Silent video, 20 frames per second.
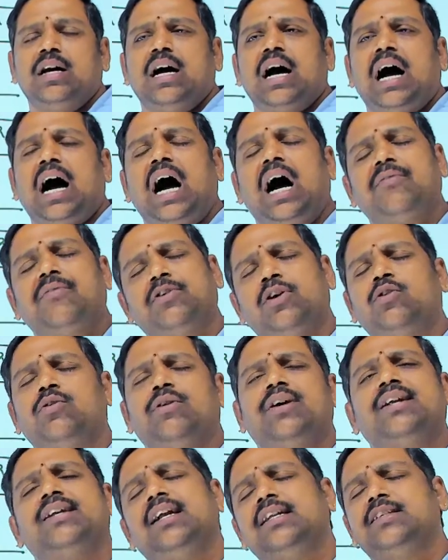After 2
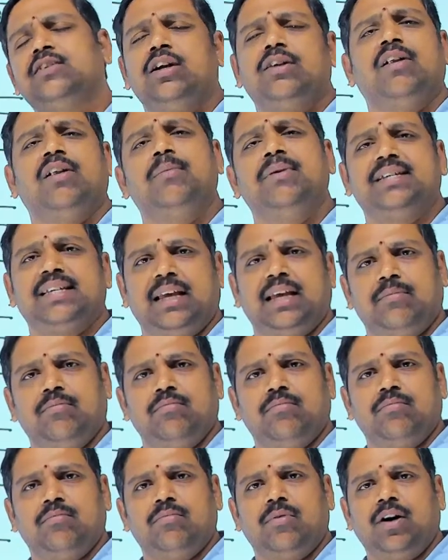years also it will be same.
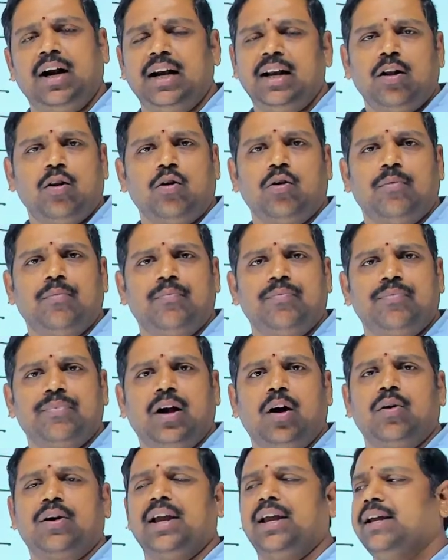Right or wrong?
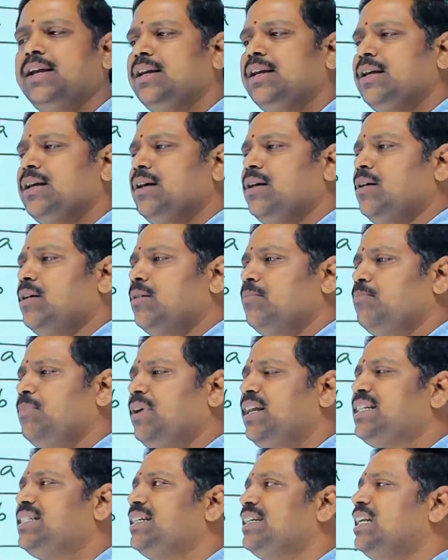Okay.
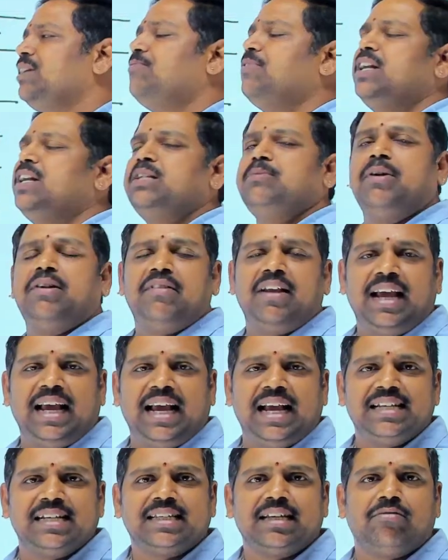Means the difference between the
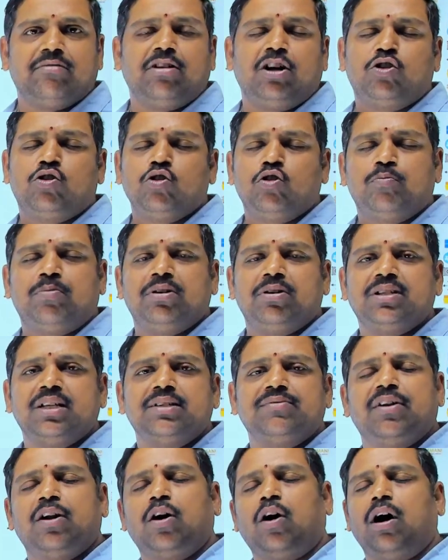ages of the 2 persons
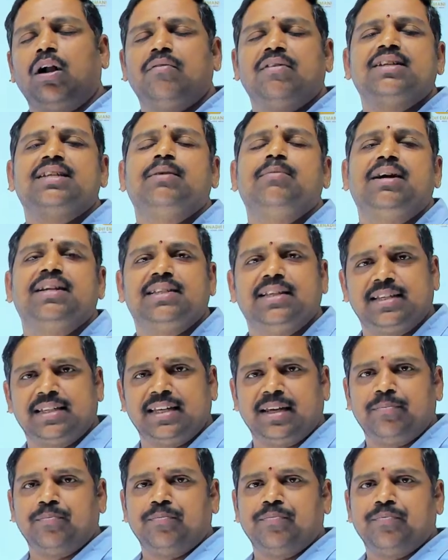will always remain the
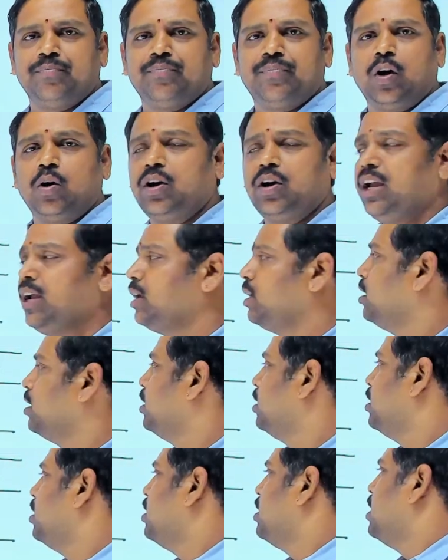same. Okay.
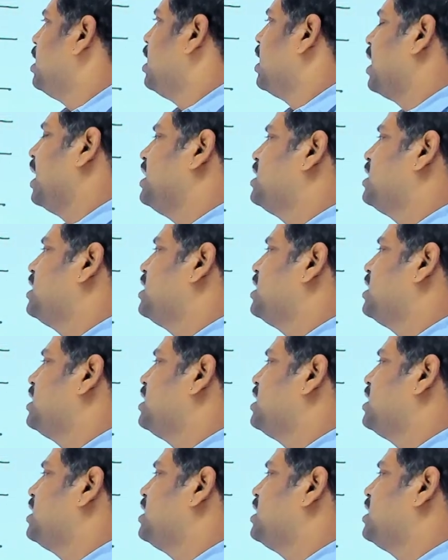Right.